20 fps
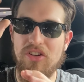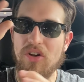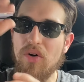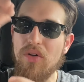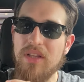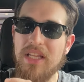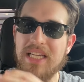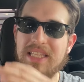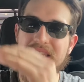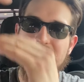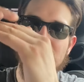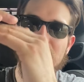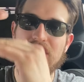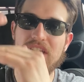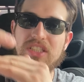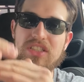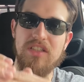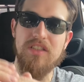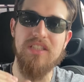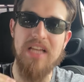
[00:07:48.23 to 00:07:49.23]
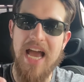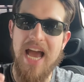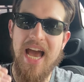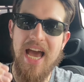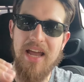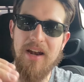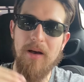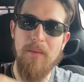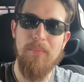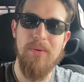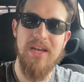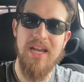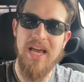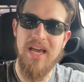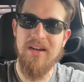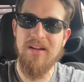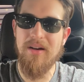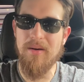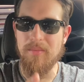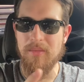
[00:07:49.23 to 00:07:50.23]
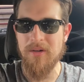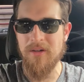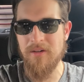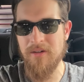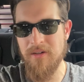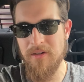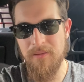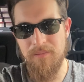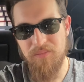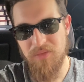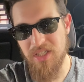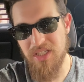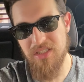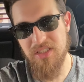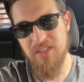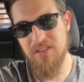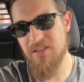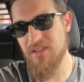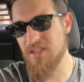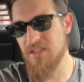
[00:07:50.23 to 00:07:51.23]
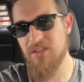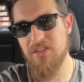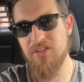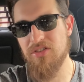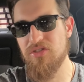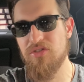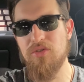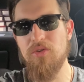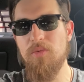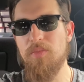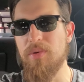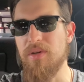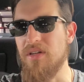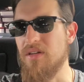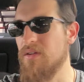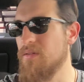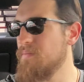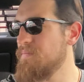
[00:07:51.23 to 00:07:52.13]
Don't let this shit just add up and add up. It's just stupid.